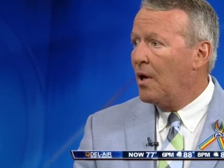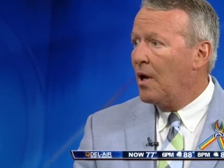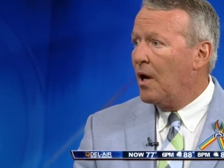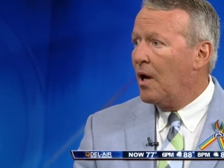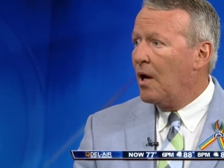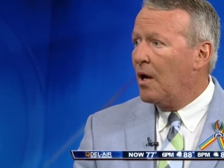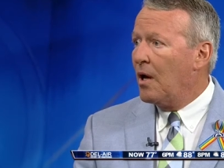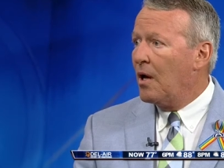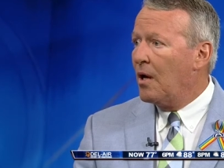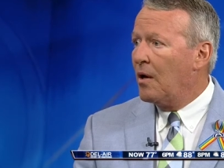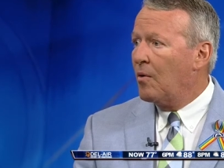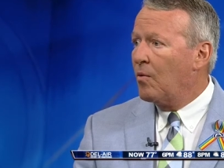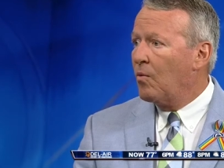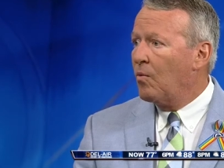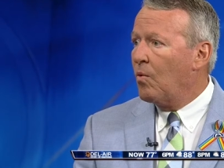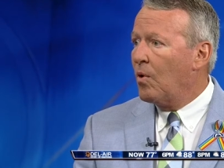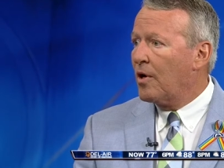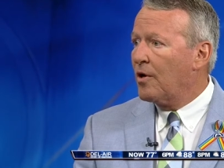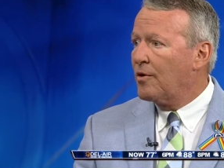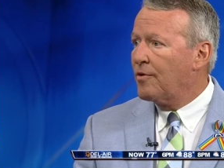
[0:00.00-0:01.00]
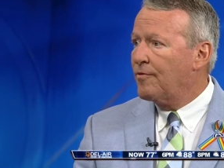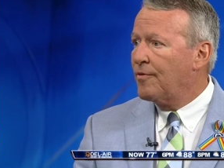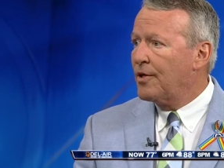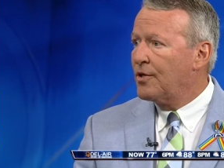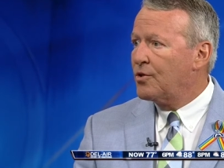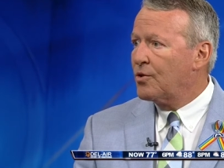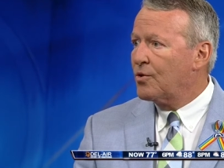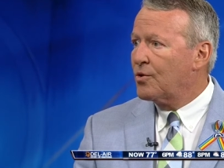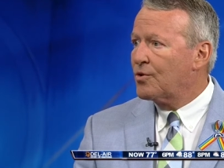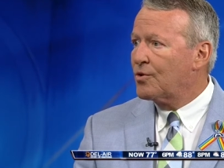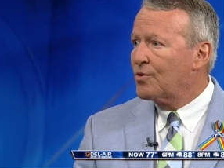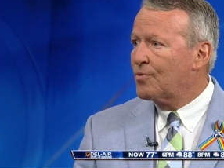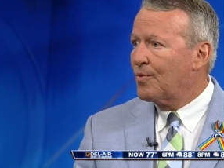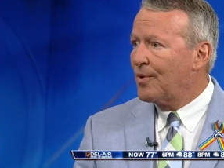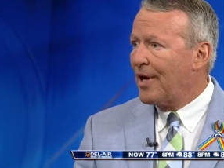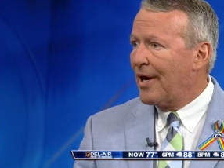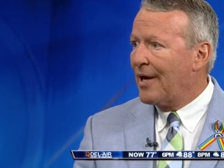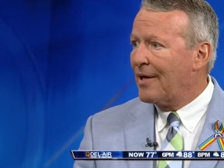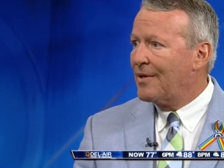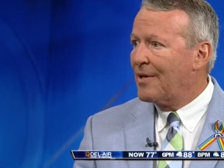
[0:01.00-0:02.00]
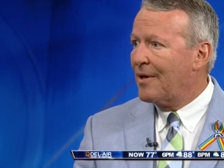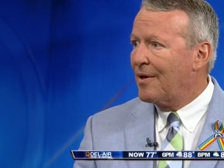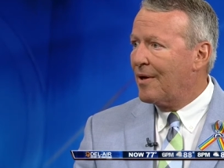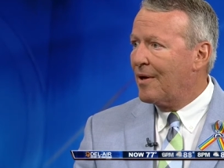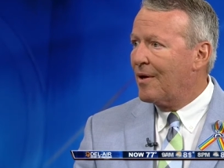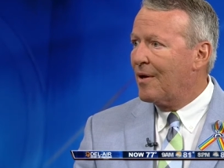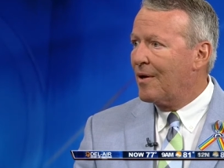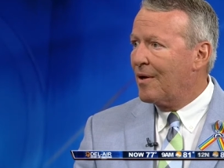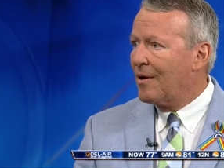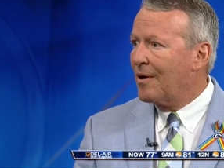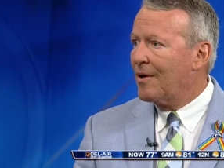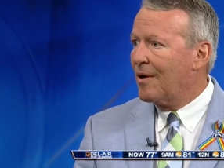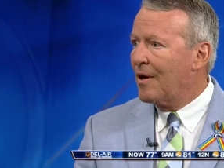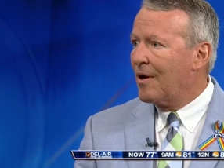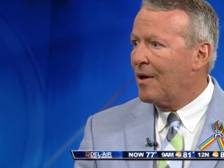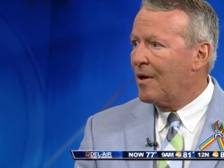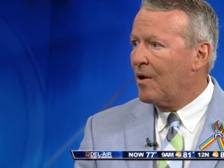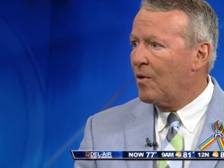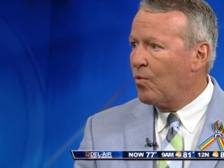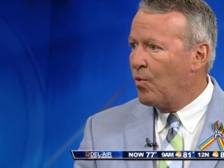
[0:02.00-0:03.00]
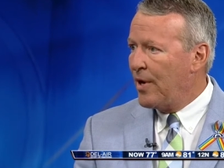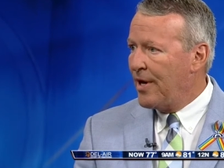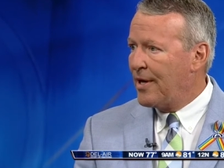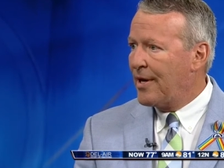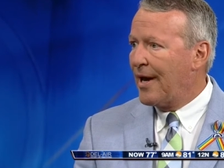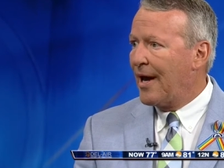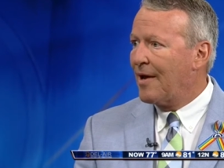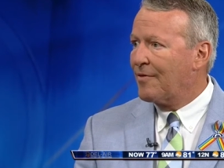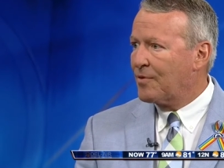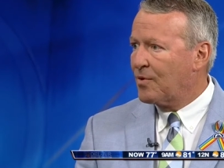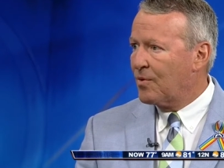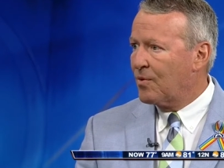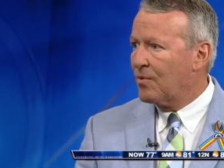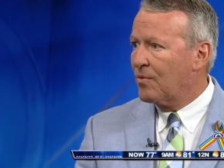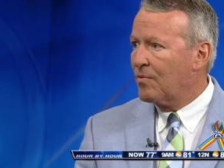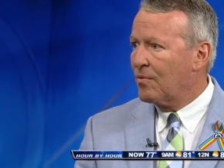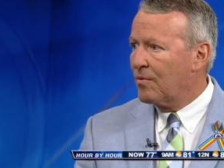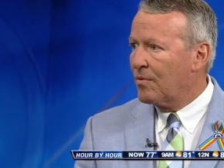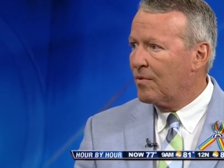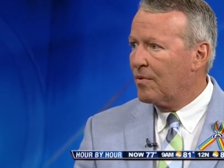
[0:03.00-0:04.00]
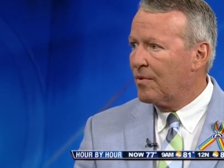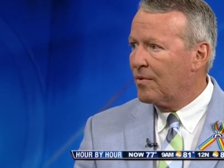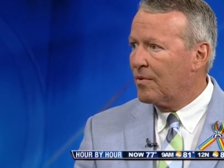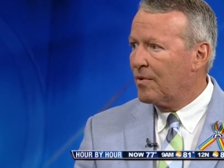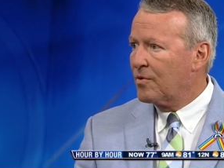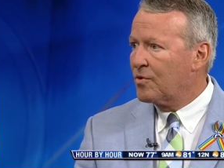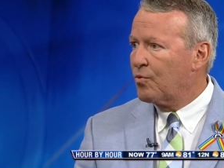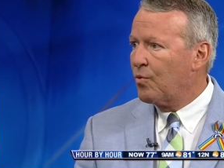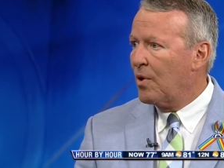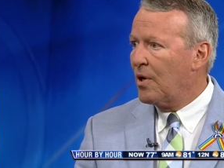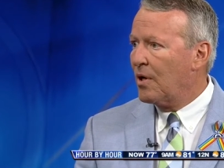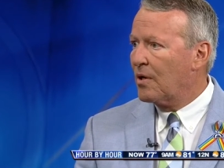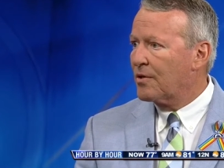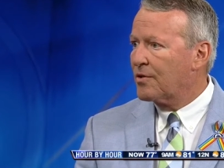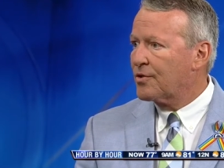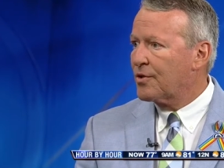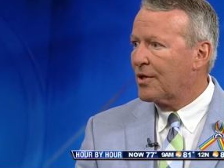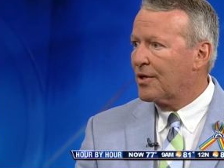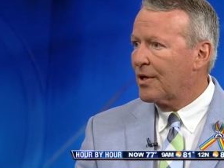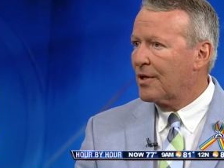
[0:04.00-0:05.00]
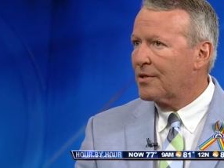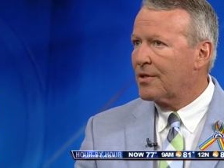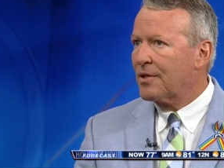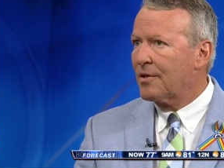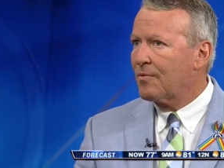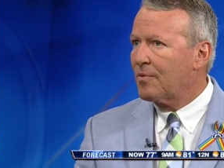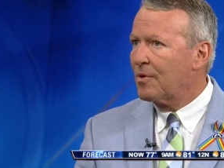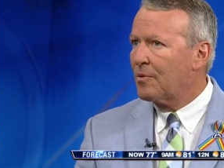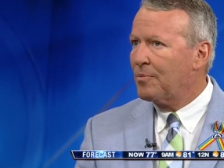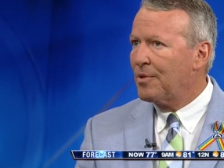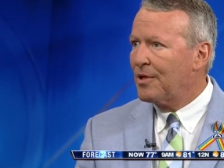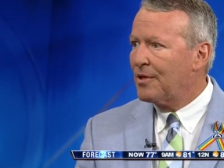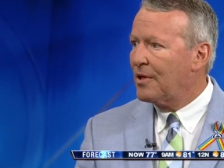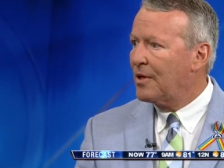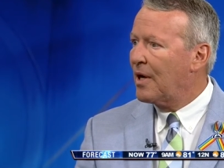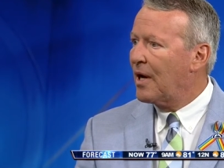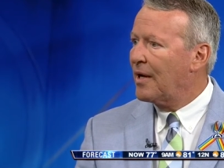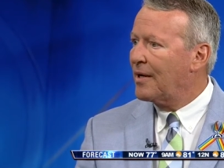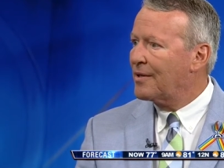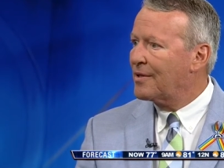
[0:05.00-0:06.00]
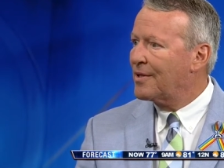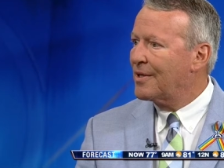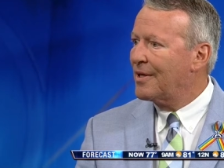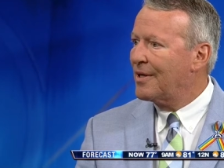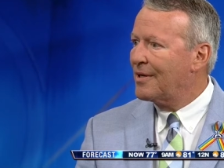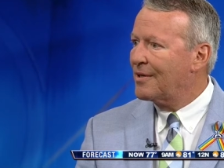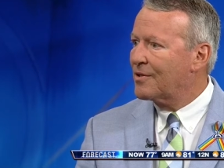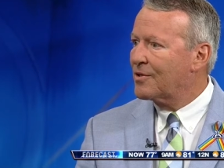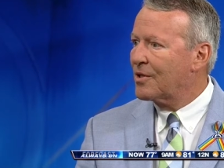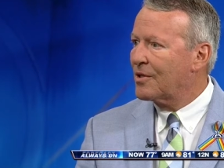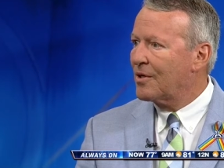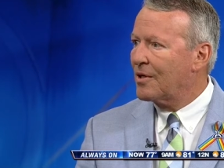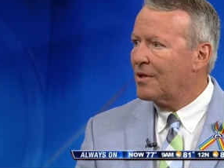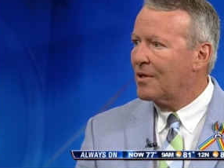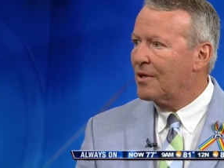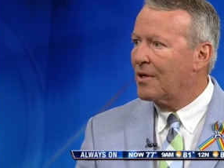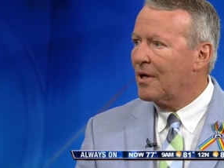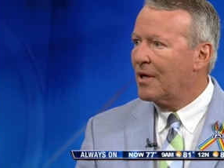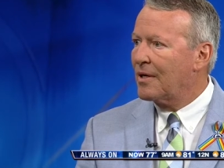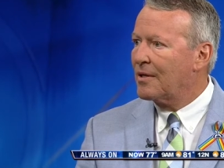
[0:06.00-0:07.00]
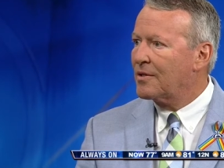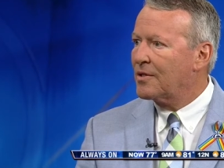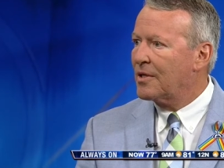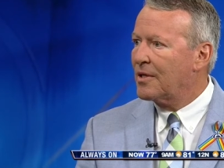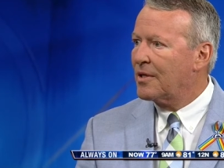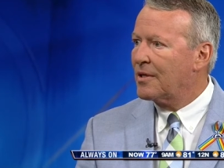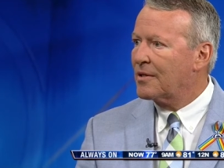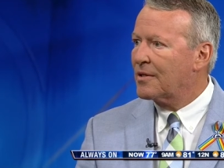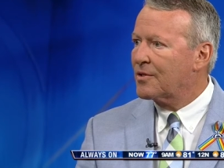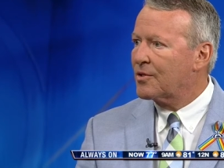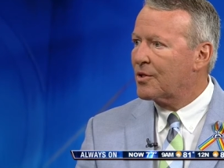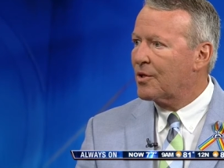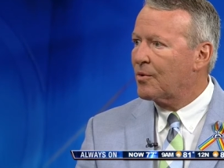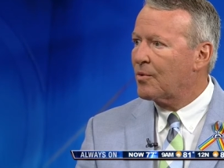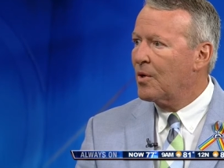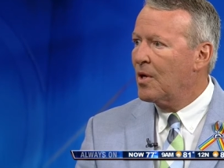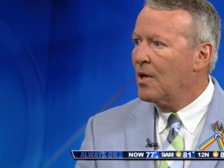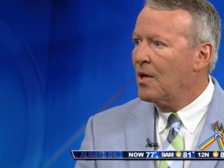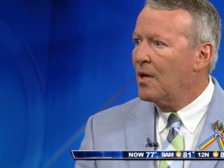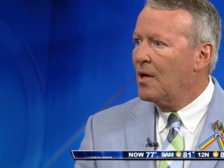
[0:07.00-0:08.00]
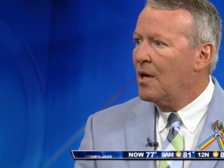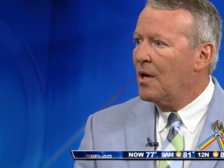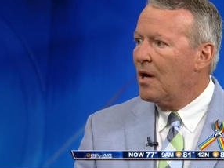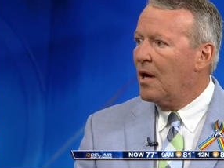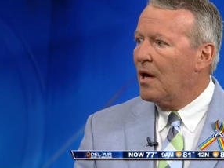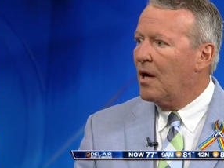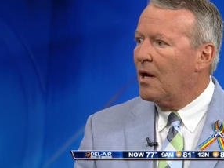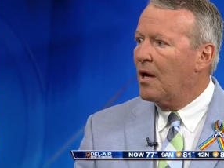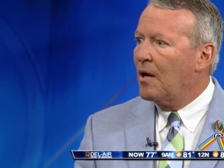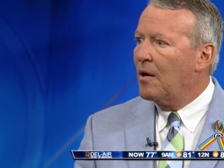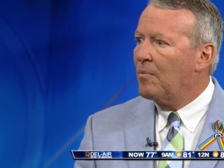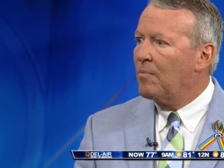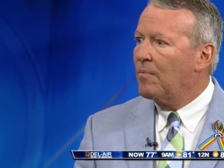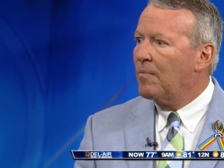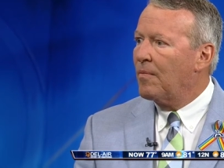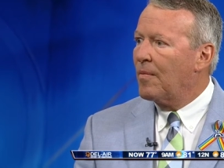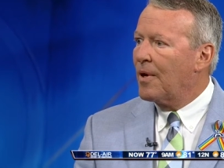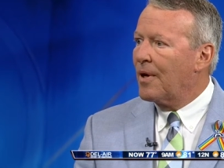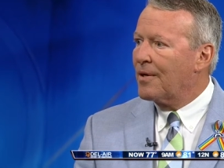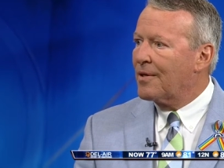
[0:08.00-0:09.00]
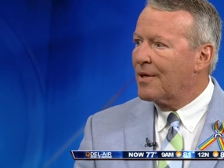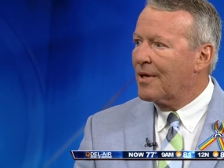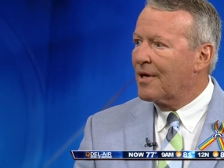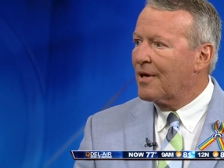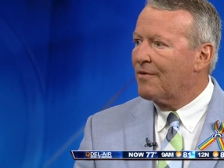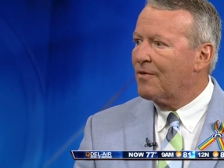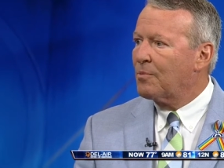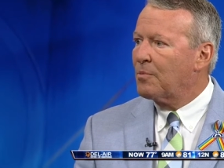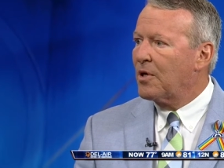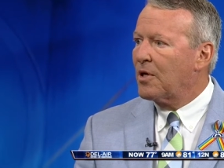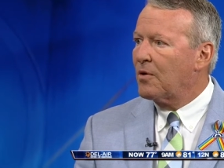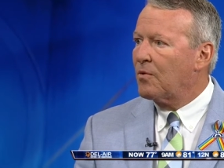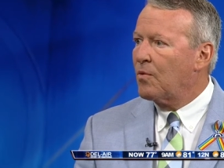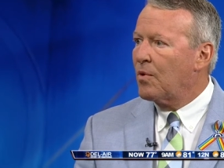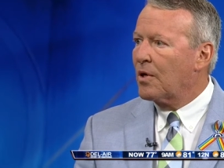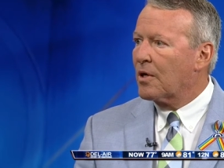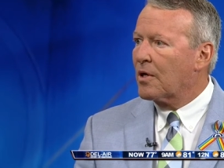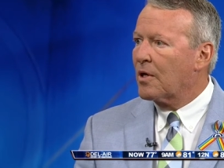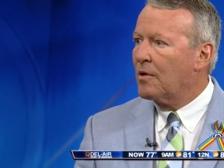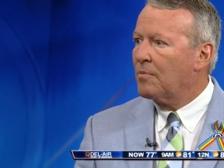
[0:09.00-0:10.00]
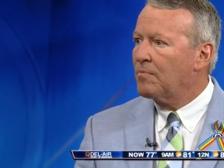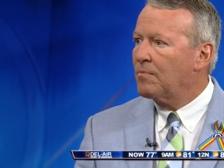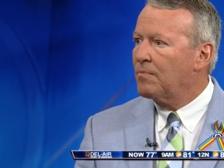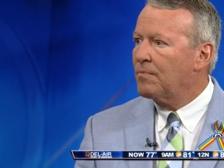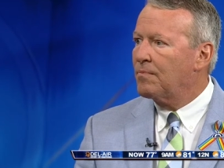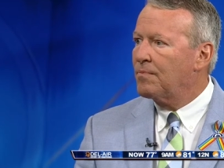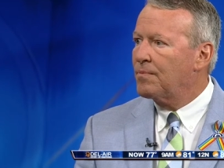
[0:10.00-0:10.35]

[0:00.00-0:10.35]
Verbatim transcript: uh, one of the vigils. We had that uh, a week yes. after the 12th, so I guess that would have been the 19th, Sunday the 19th. So um, I think everybody will want to come